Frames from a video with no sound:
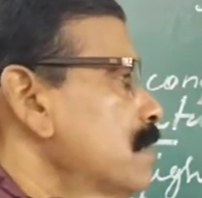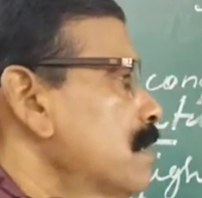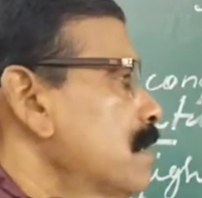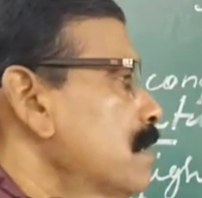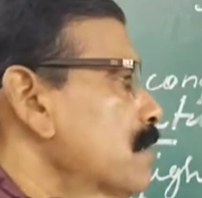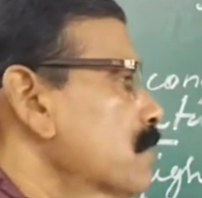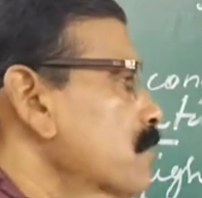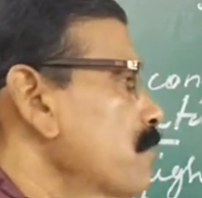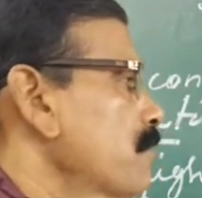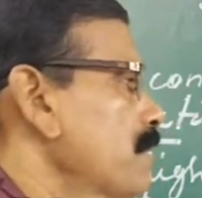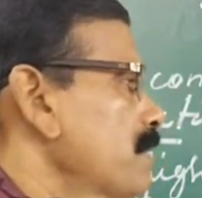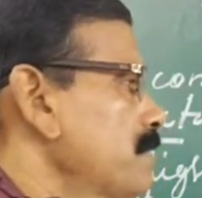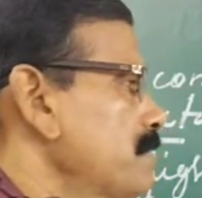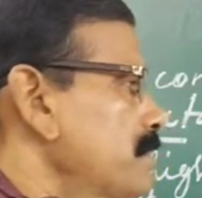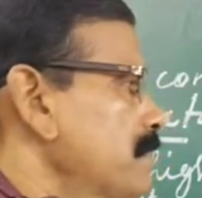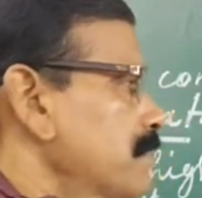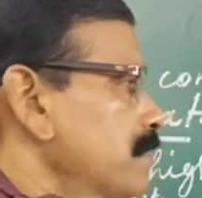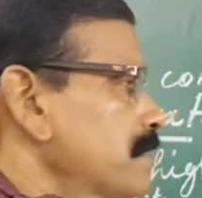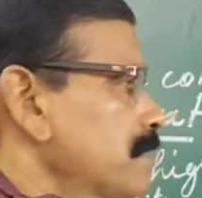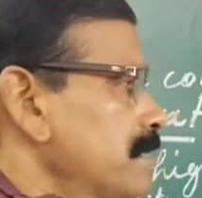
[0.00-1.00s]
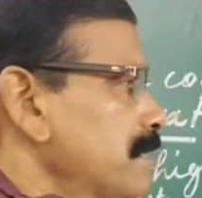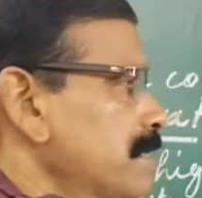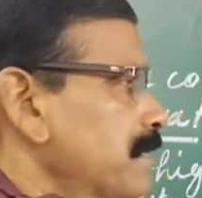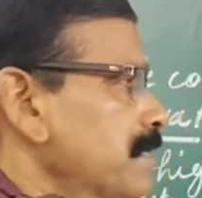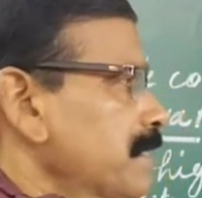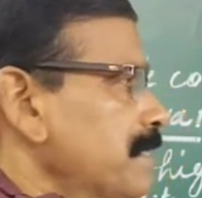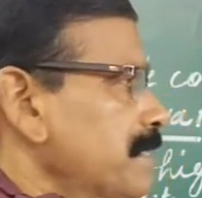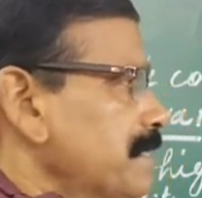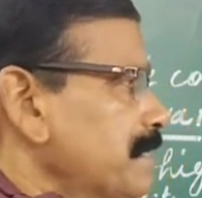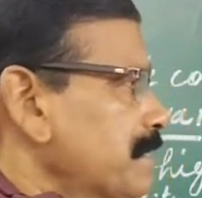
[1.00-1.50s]
are well
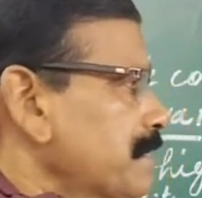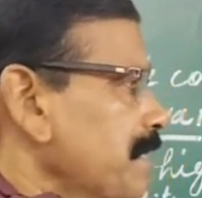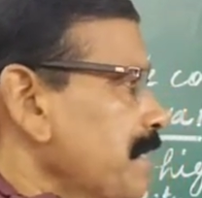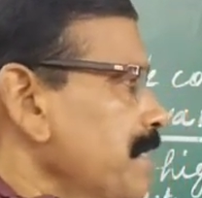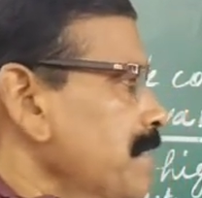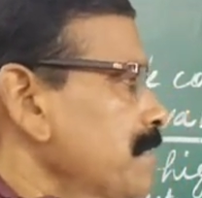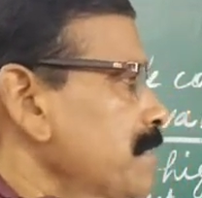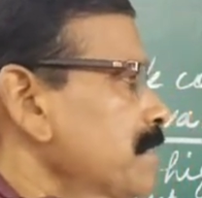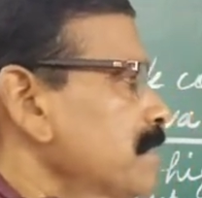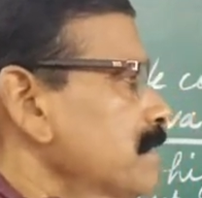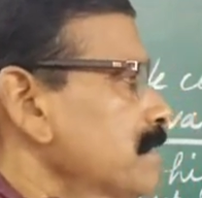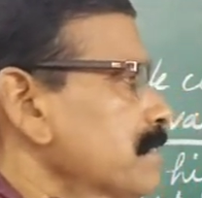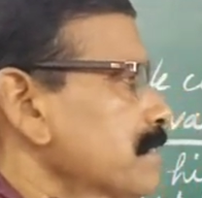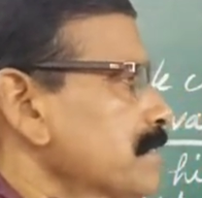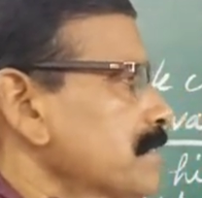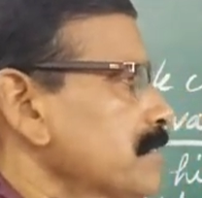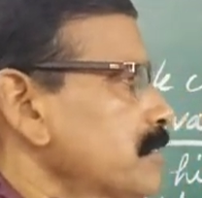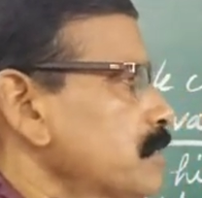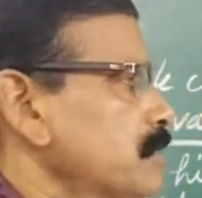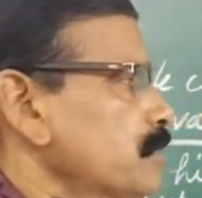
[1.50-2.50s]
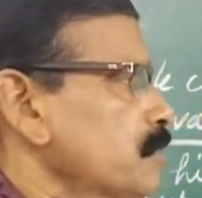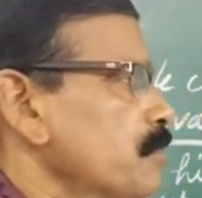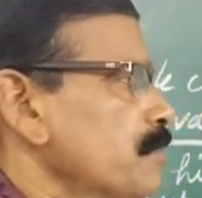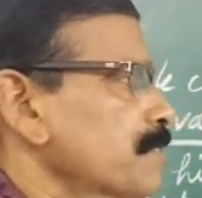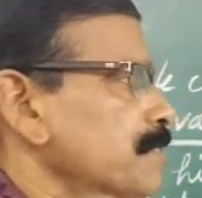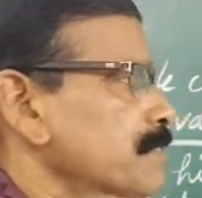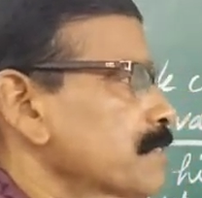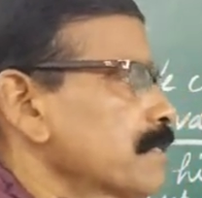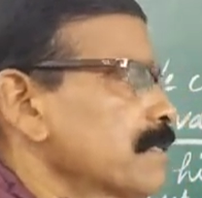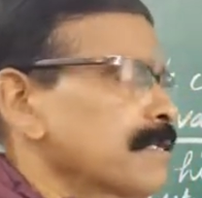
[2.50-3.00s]
drained, rich in
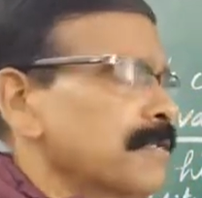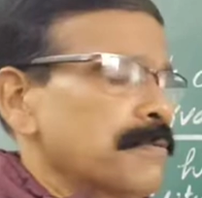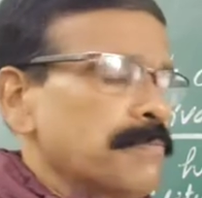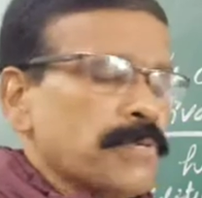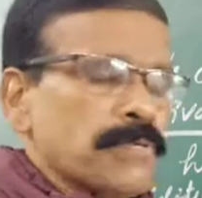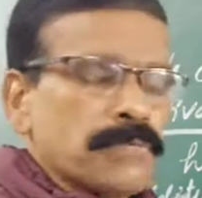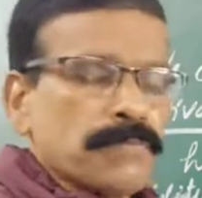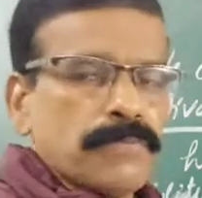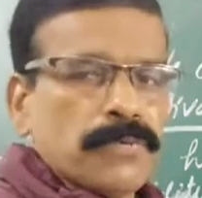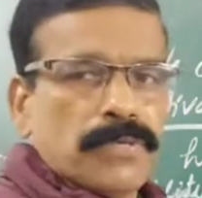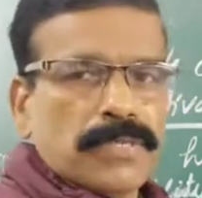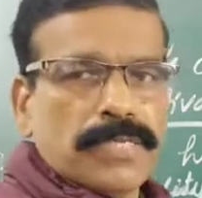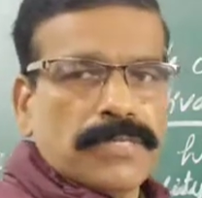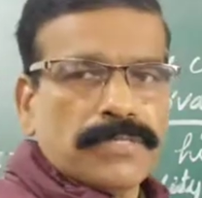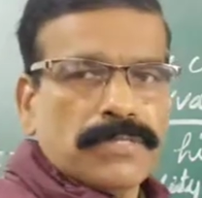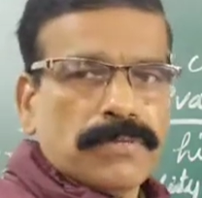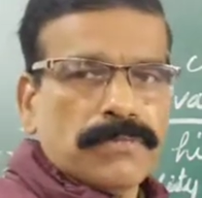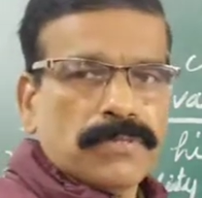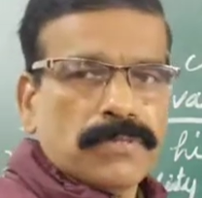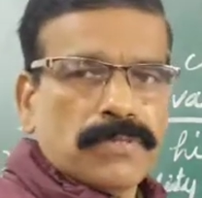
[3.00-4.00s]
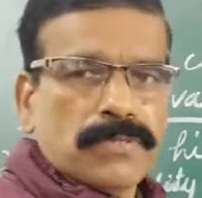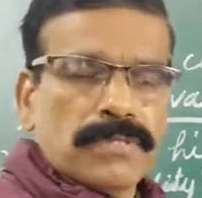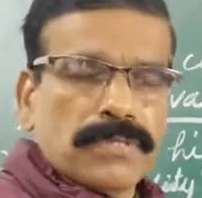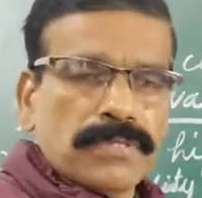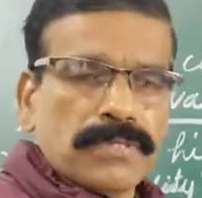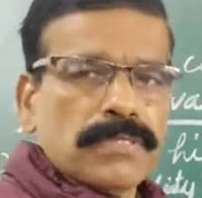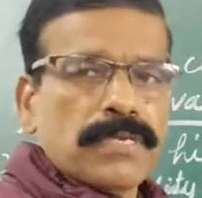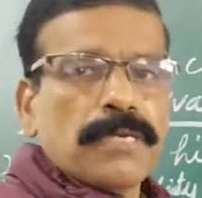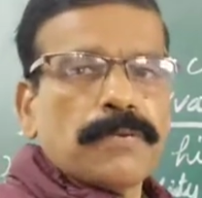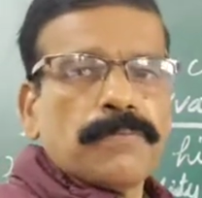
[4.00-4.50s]
humus and potassium. So
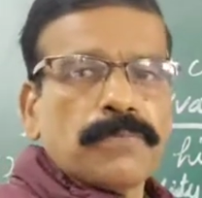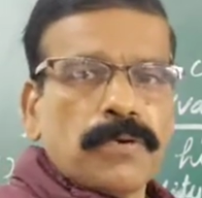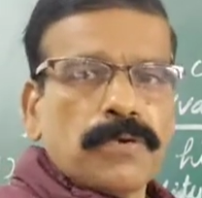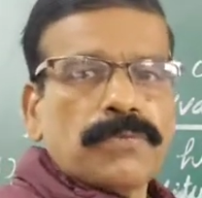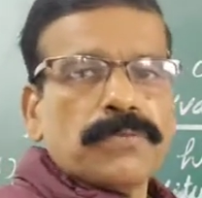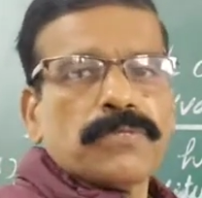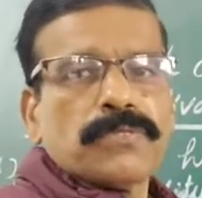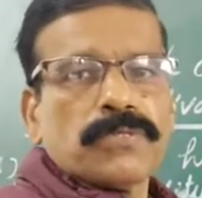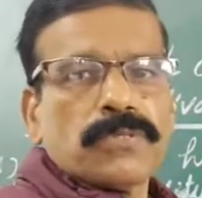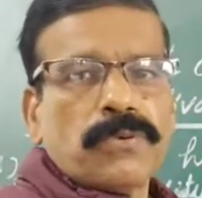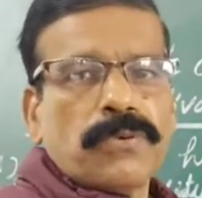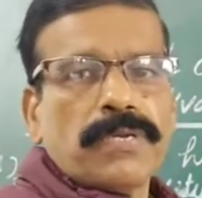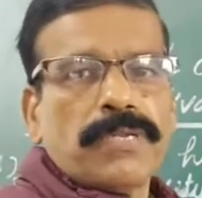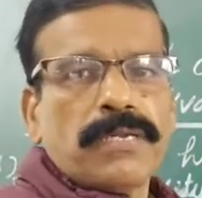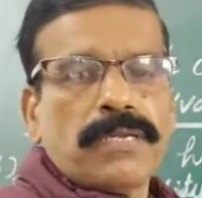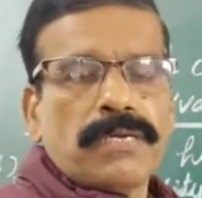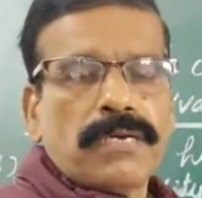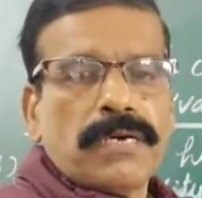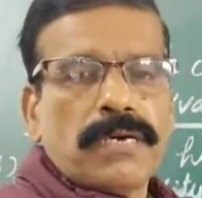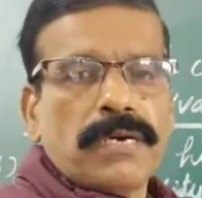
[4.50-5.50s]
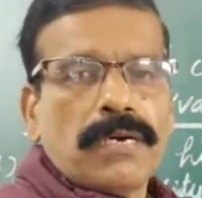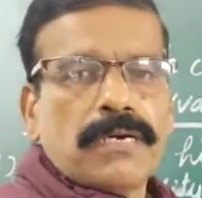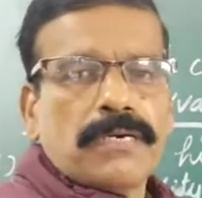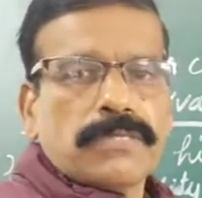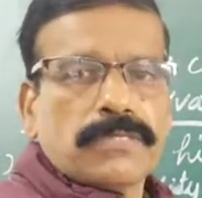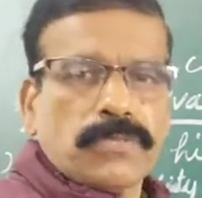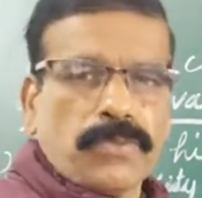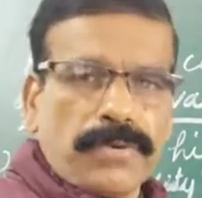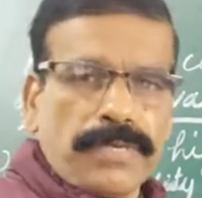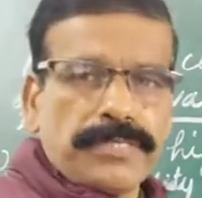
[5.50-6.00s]
this type of
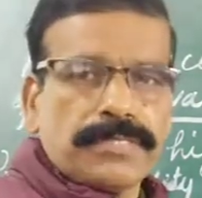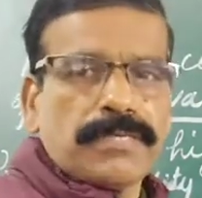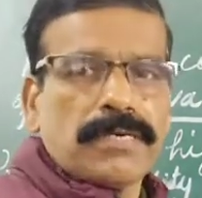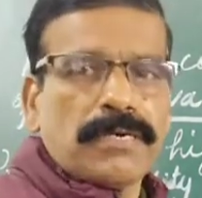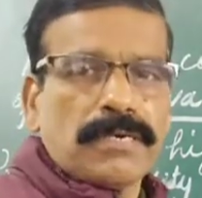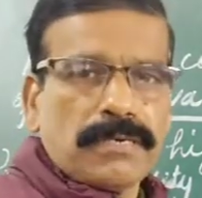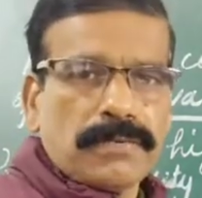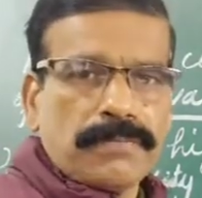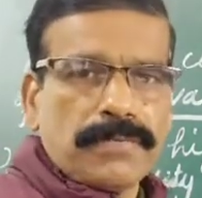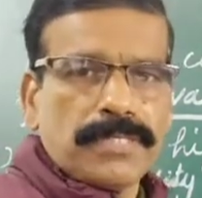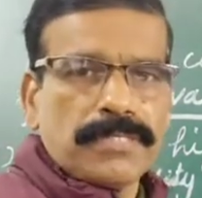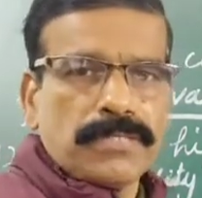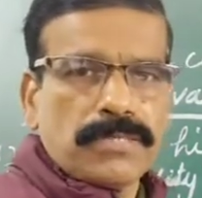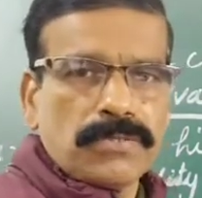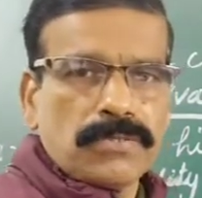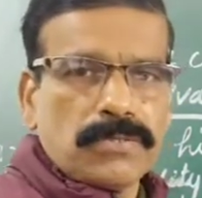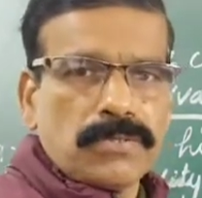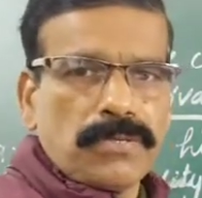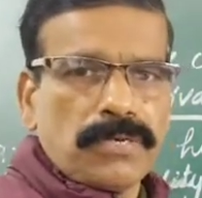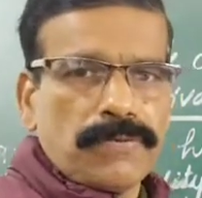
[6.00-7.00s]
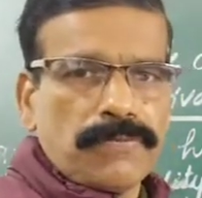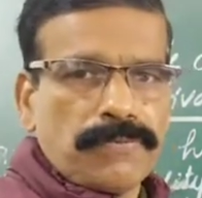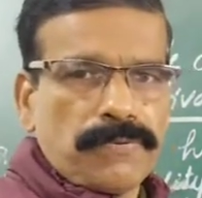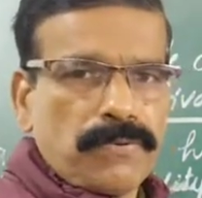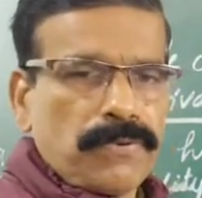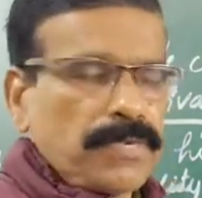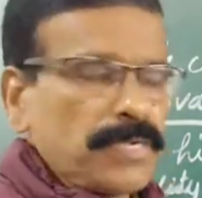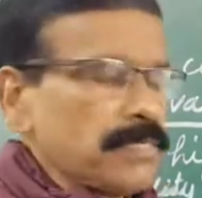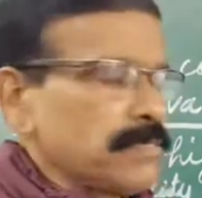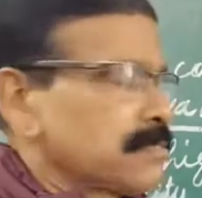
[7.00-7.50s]
soils are best suited
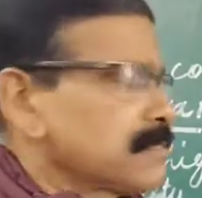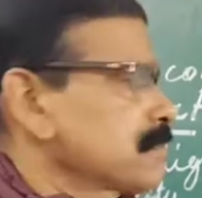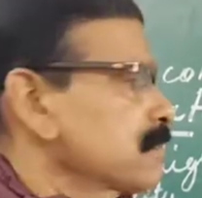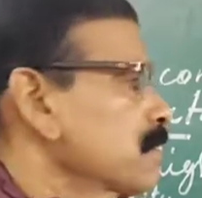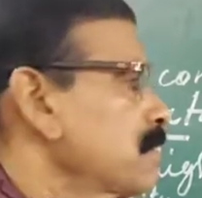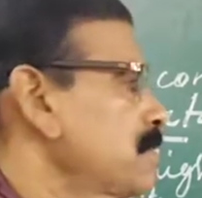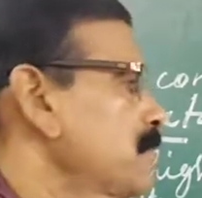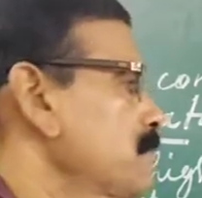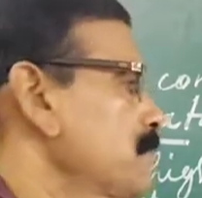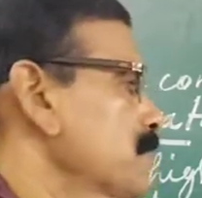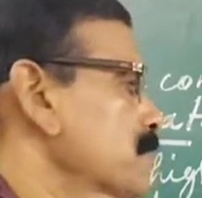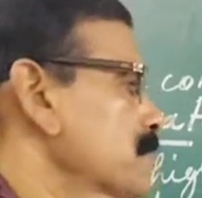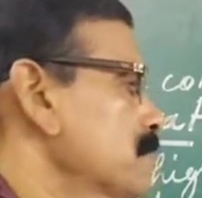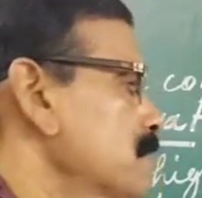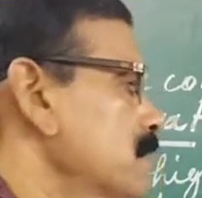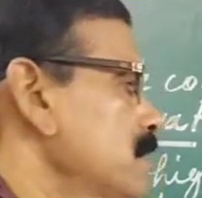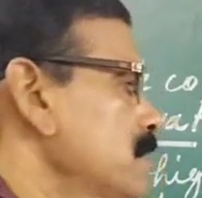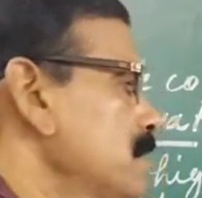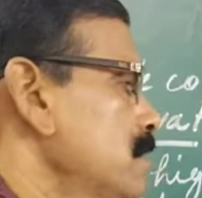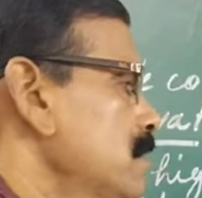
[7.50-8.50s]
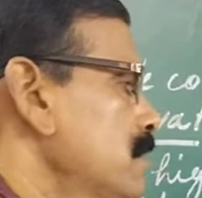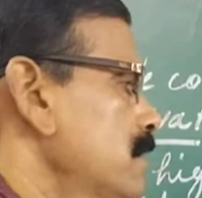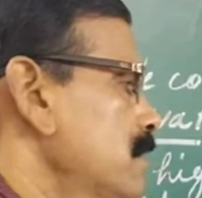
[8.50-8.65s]
for its cultivation.